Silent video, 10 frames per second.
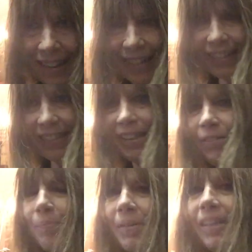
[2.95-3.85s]
Hi,
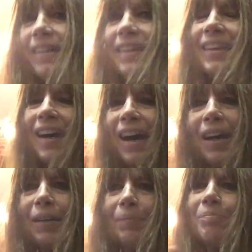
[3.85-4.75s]
everybody.
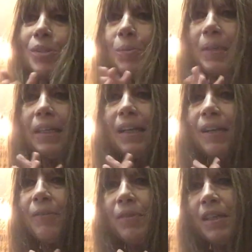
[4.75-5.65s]
I'm doing a
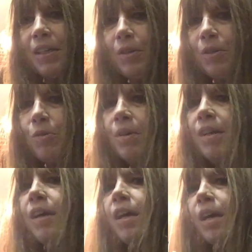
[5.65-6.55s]
video
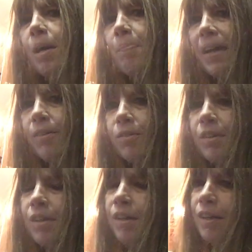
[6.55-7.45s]
about
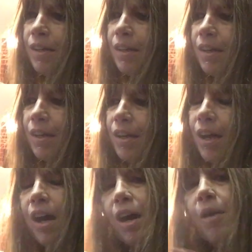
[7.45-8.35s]

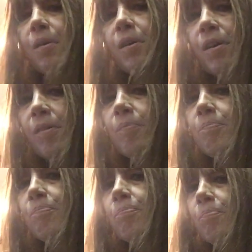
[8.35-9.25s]
a uh,
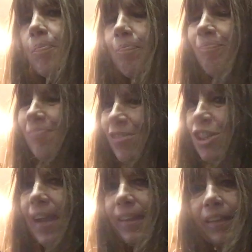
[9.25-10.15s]

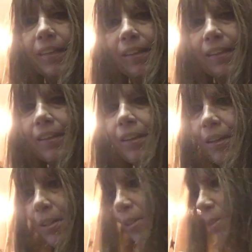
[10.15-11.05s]
jacket.
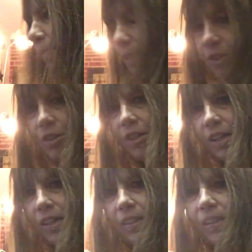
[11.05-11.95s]
Um, I just
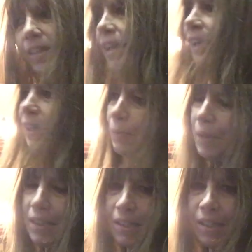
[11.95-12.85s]
got, and I want
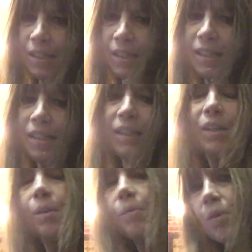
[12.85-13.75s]
to see
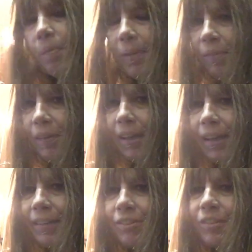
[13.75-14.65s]
what my
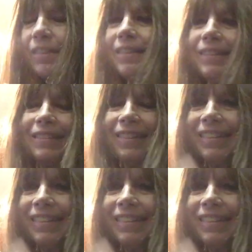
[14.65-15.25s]
reaction is.